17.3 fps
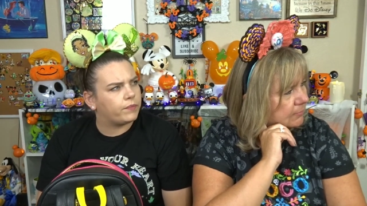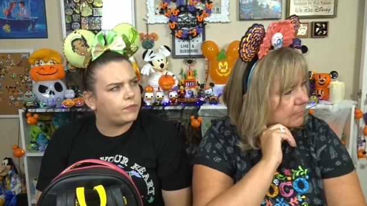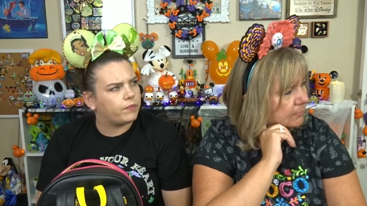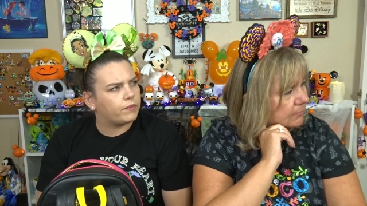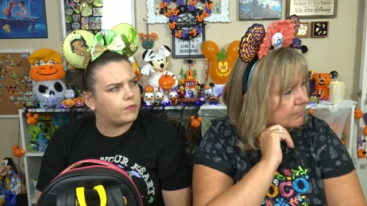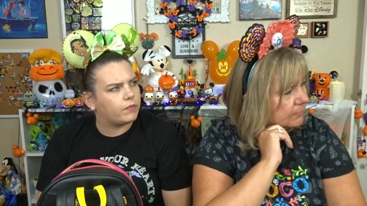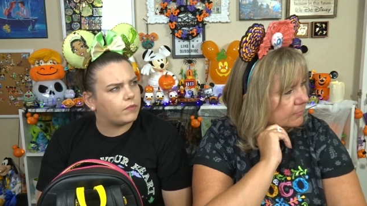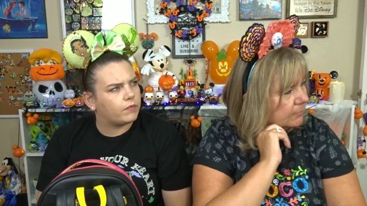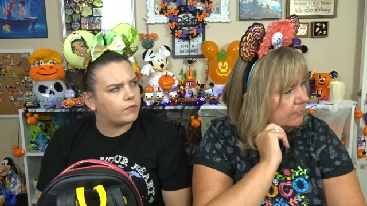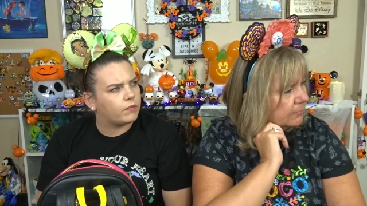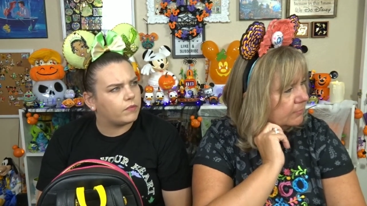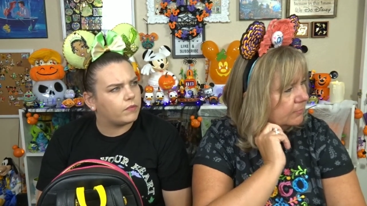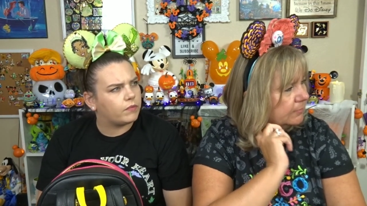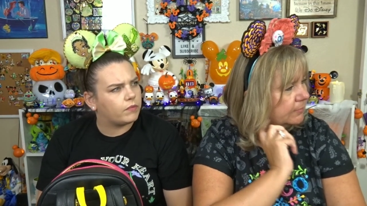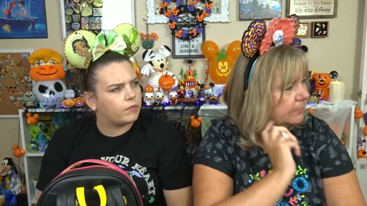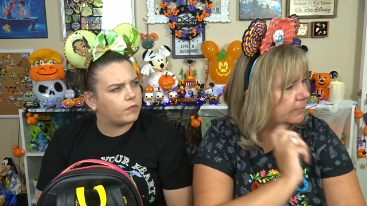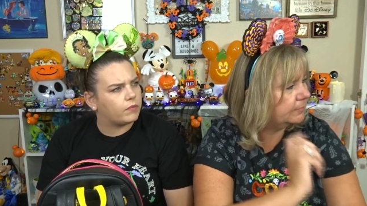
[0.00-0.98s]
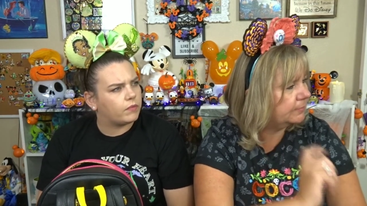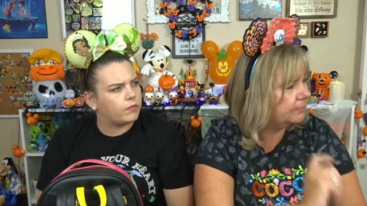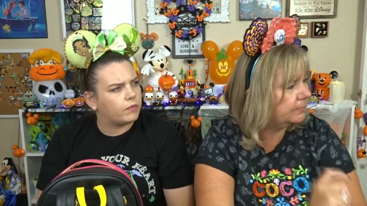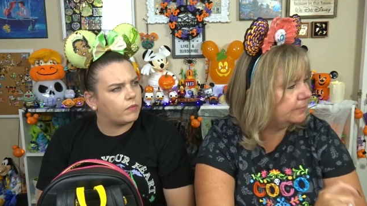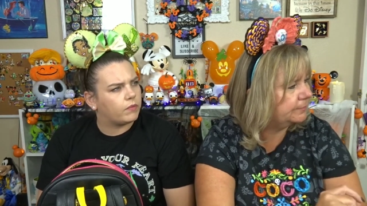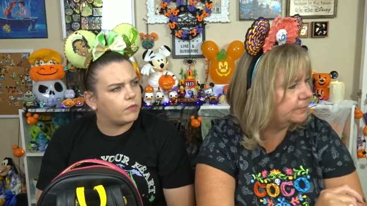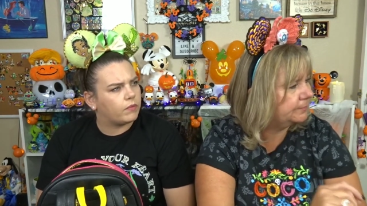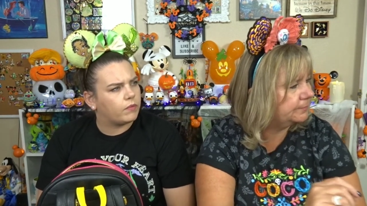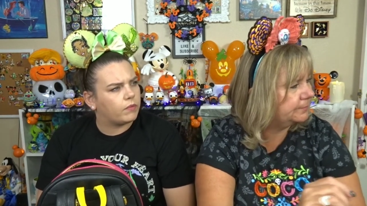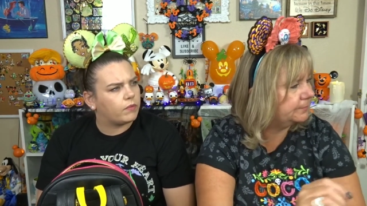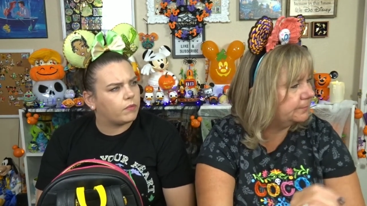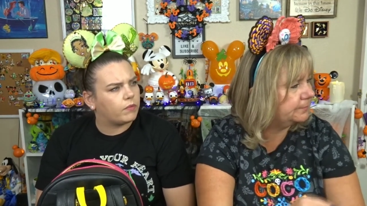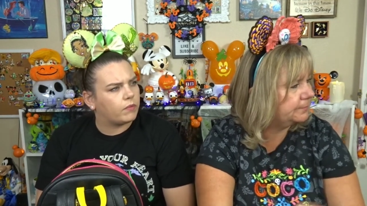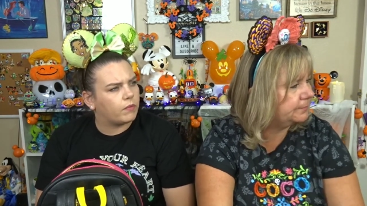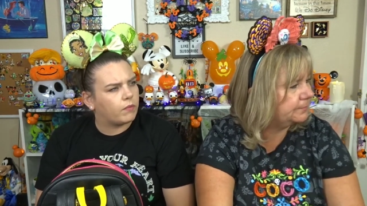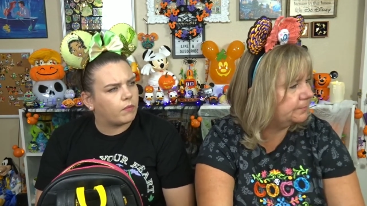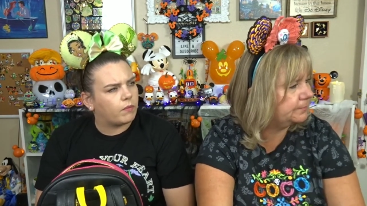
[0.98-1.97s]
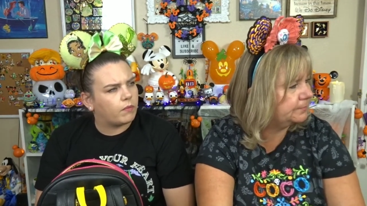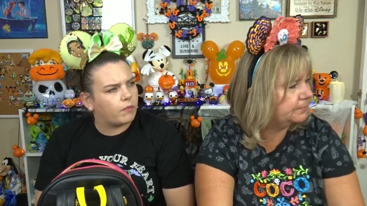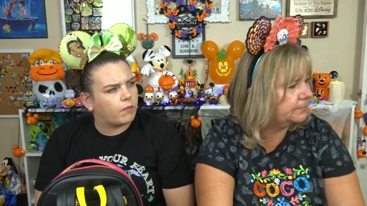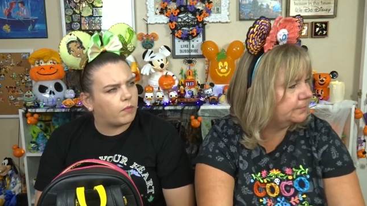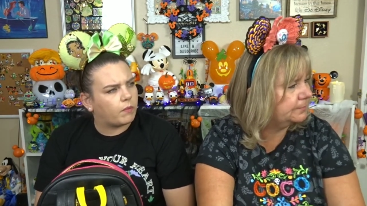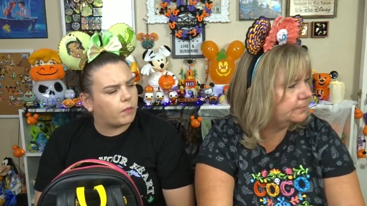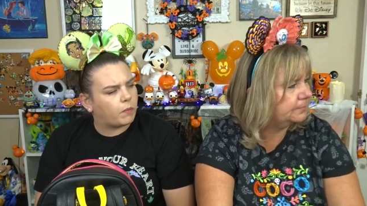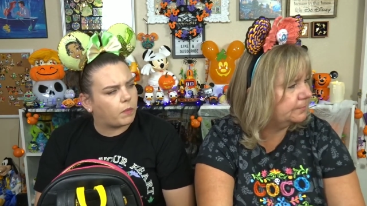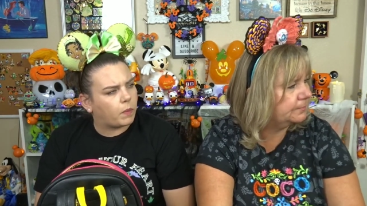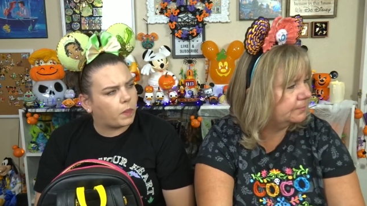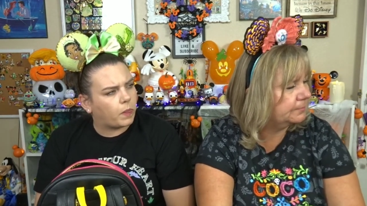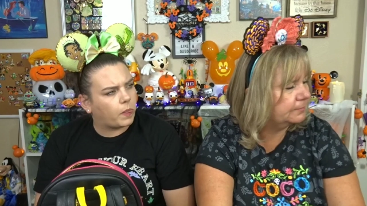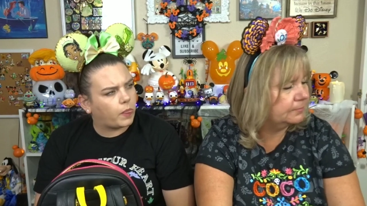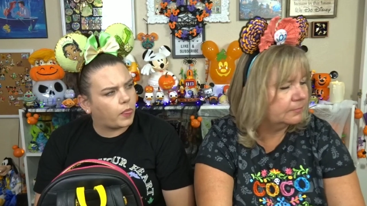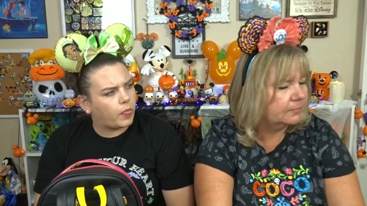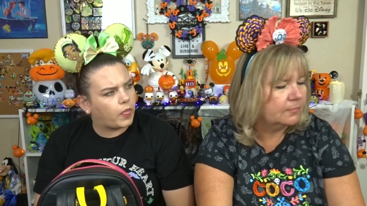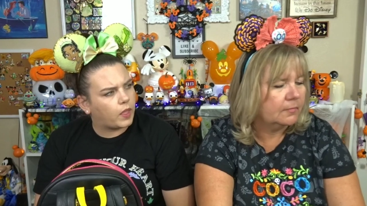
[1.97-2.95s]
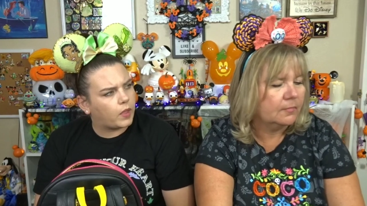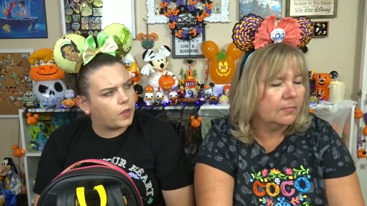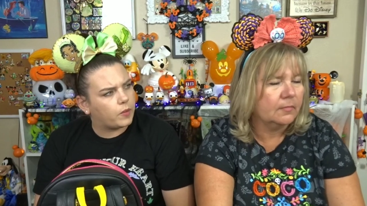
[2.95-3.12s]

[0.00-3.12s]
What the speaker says: [no speech]